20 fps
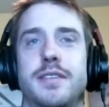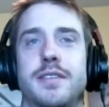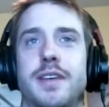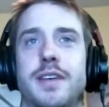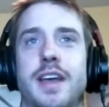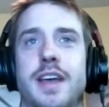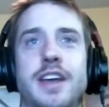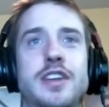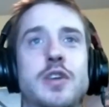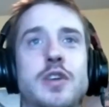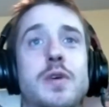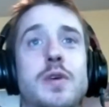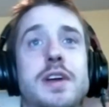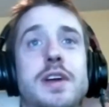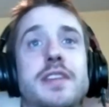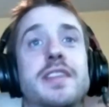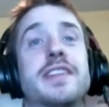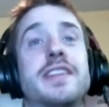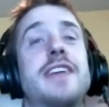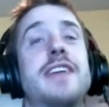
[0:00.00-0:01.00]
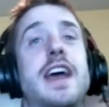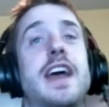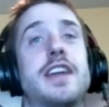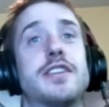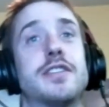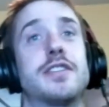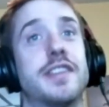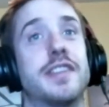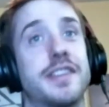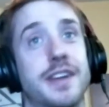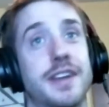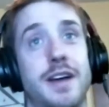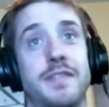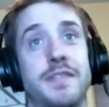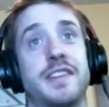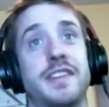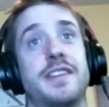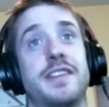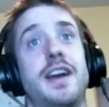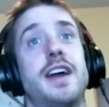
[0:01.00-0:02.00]
ignoring the standards of
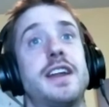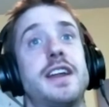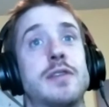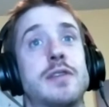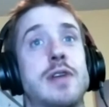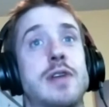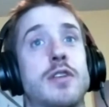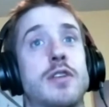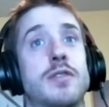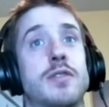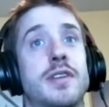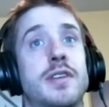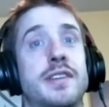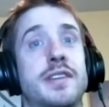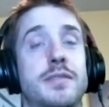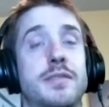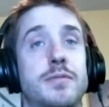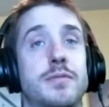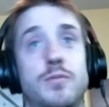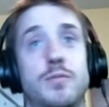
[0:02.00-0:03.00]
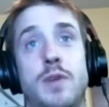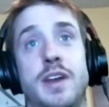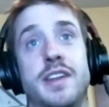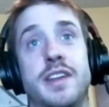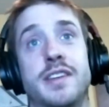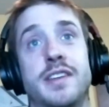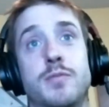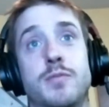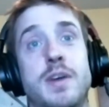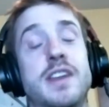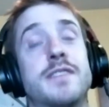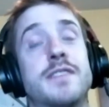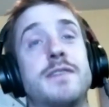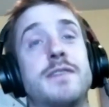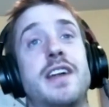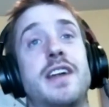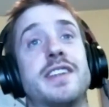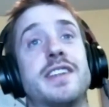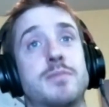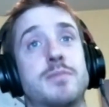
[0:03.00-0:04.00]
society around when is
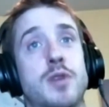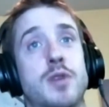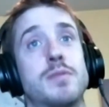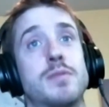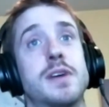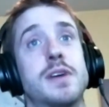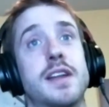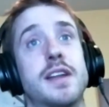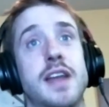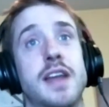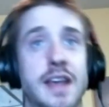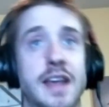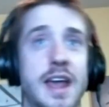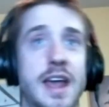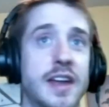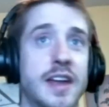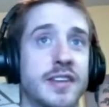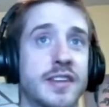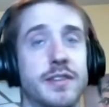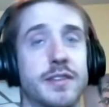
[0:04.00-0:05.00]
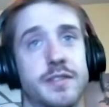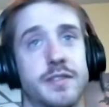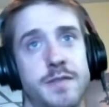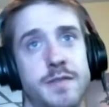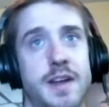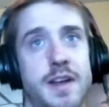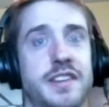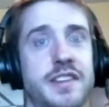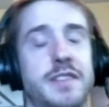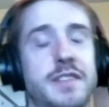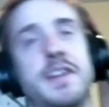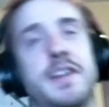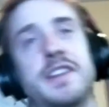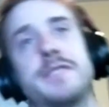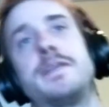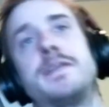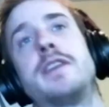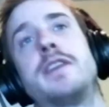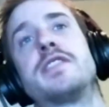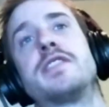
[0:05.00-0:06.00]
violence appropriate, aka self-defense, defense of
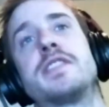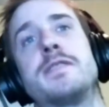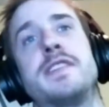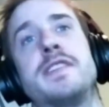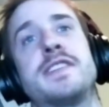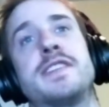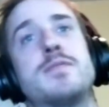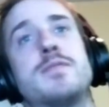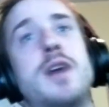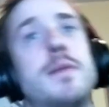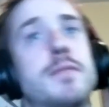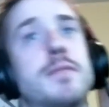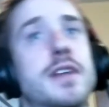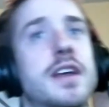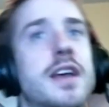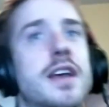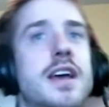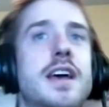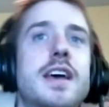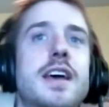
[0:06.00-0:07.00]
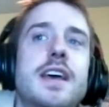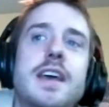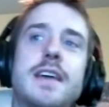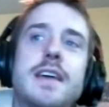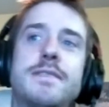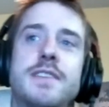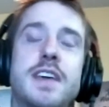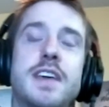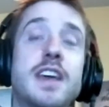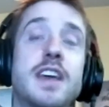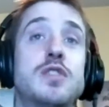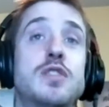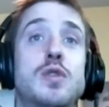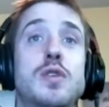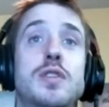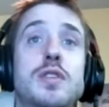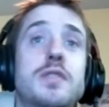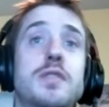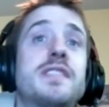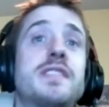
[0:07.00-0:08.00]
others, defense of property, if they ignore
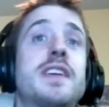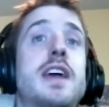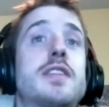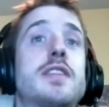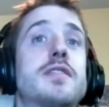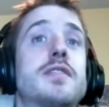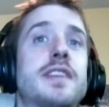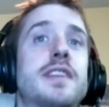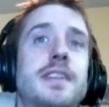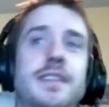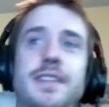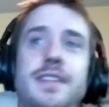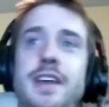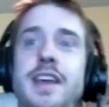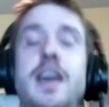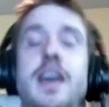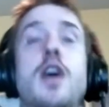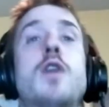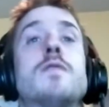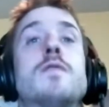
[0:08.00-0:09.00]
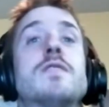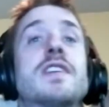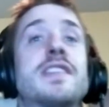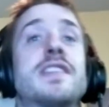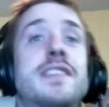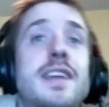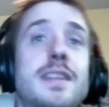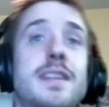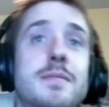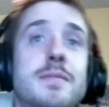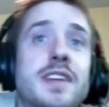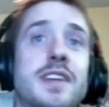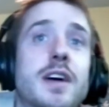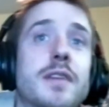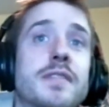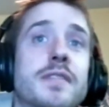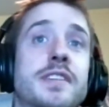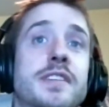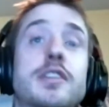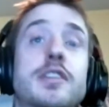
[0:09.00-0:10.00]
those standards and like overextend
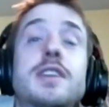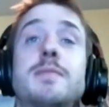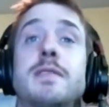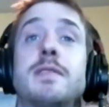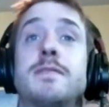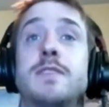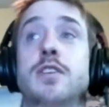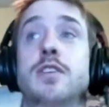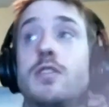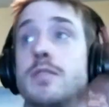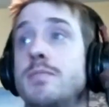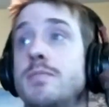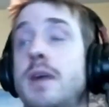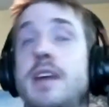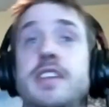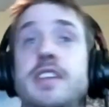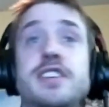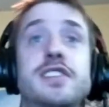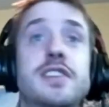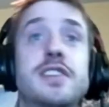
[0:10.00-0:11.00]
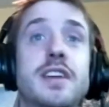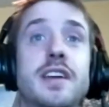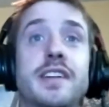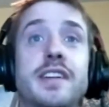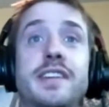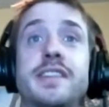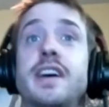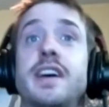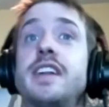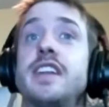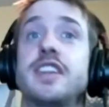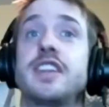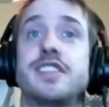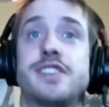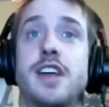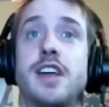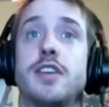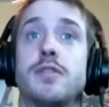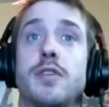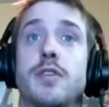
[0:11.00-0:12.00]
themselves, they're going to be viewed by the society in
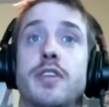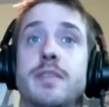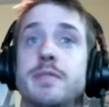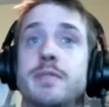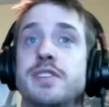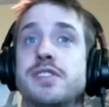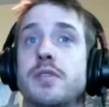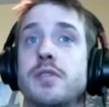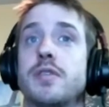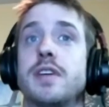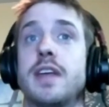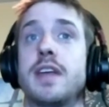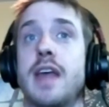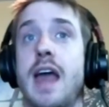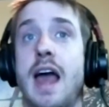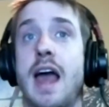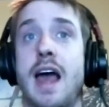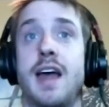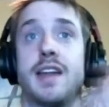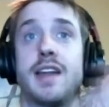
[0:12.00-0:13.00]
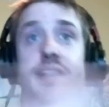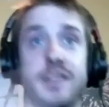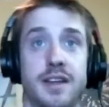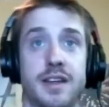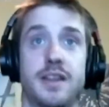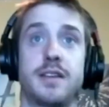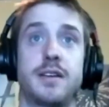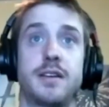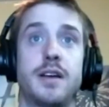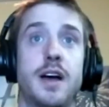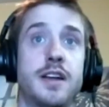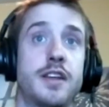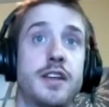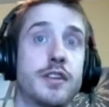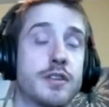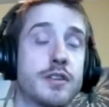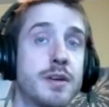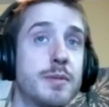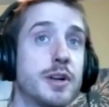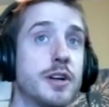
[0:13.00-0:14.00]
general, the majority, as another
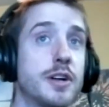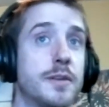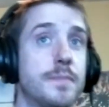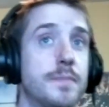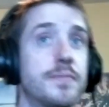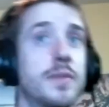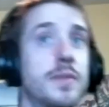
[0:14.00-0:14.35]
criminal,